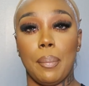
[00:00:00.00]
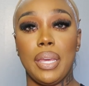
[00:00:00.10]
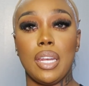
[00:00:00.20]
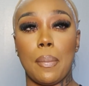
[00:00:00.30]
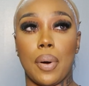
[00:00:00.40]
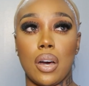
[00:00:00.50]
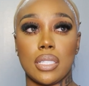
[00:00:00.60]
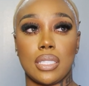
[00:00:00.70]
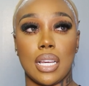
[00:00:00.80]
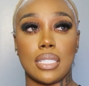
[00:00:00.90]
Being a
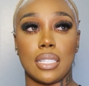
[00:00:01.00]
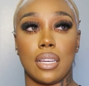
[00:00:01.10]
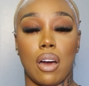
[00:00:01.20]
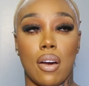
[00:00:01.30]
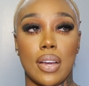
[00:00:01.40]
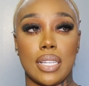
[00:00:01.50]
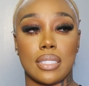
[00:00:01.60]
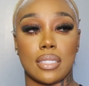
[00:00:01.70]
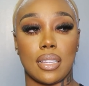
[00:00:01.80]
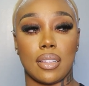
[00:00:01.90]
boss doesn't
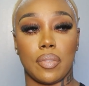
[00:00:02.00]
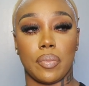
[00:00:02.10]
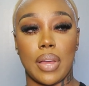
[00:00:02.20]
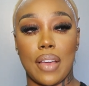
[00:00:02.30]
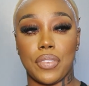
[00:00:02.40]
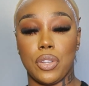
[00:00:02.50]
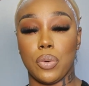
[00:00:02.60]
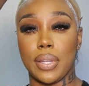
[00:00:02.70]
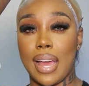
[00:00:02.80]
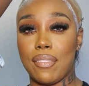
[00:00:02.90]
always have to do
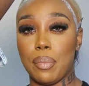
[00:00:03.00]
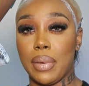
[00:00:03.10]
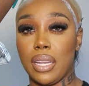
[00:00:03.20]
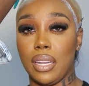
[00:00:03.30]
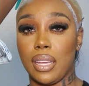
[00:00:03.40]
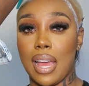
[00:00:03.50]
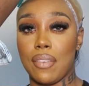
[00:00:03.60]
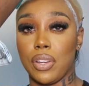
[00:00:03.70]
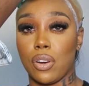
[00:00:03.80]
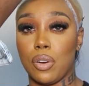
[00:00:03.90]
with having money and
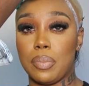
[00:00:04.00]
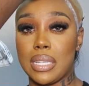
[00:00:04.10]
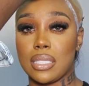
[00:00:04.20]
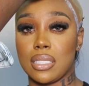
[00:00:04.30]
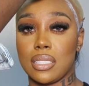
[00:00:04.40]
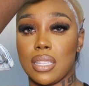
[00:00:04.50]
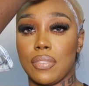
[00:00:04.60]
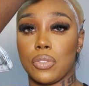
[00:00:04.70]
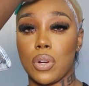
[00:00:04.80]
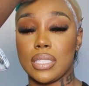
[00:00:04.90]
having your own business and
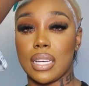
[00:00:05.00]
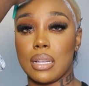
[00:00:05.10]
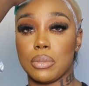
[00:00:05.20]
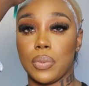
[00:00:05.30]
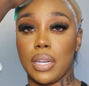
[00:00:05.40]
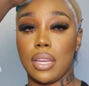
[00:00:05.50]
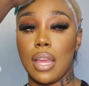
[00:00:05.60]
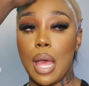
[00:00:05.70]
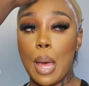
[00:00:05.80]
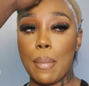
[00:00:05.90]
stuff. Of course, that comes with it.
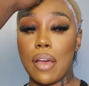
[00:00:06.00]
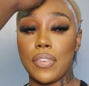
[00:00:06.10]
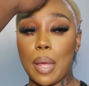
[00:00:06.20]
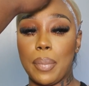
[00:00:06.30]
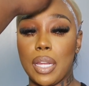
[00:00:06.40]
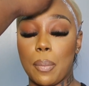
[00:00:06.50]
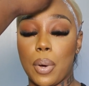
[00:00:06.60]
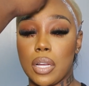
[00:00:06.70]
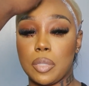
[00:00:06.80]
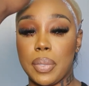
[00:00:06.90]
But I feel like being a
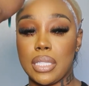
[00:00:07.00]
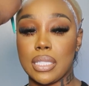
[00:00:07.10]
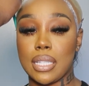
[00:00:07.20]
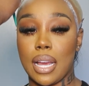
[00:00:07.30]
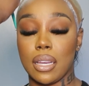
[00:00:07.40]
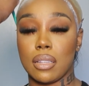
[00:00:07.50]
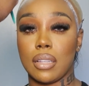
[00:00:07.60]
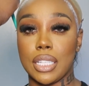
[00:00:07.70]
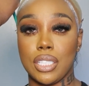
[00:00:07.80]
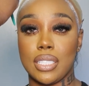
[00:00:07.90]
boss bitch is like
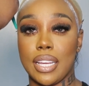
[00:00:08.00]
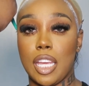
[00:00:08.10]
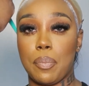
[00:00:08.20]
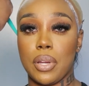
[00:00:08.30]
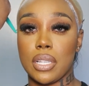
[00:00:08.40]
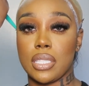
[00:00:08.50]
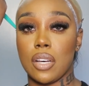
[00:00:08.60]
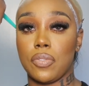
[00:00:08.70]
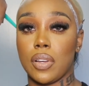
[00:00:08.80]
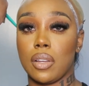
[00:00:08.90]
she said, keeping
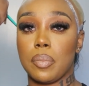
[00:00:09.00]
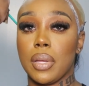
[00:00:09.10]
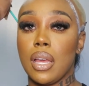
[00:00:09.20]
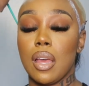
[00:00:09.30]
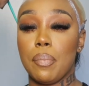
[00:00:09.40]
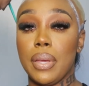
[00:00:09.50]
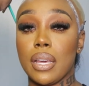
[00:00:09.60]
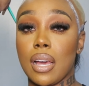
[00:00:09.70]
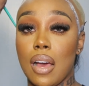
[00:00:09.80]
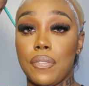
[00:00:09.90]
yourself up,
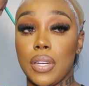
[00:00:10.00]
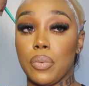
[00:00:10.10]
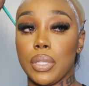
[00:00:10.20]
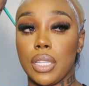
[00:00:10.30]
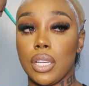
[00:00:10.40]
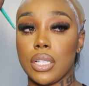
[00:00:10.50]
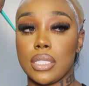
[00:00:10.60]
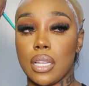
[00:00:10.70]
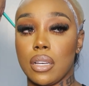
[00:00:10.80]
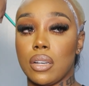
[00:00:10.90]
being confident within
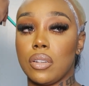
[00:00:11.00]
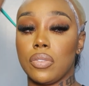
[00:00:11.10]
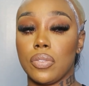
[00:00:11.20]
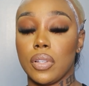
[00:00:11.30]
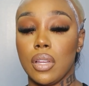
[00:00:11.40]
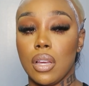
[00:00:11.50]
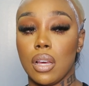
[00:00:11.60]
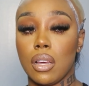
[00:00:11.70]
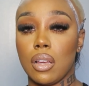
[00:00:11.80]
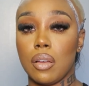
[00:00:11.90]
yourself.
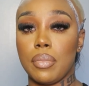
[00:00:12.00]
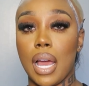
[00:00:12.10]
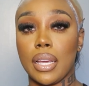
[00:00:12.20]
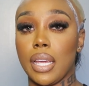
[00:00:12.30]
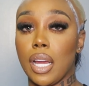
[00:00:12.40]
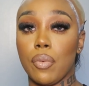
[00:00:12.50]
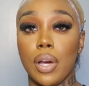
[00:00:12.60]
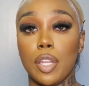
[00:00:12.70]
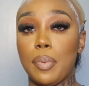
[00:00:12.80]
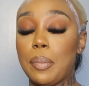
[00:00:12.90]
Not caring
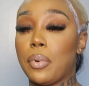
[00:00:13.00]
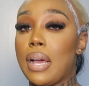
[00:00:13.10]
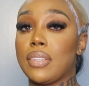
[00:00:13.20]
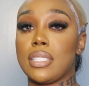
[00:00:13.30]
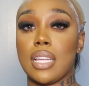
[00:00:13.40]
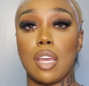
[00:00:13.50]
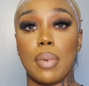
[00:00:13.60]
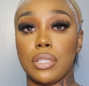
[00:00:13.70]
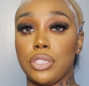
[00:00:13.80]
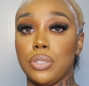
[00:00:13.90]
what other people have to say
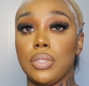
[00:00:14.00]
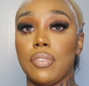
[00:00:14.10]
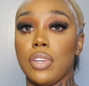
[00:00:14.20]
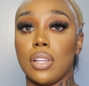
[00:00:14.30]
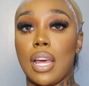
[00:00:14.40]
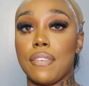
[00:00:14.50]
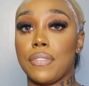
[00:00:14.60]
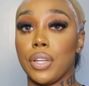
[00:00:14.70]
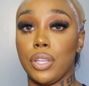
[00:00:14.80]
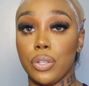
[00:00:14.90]
about you, living your life
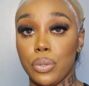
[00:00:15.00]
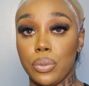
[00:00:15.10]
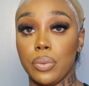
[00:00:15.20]
for you.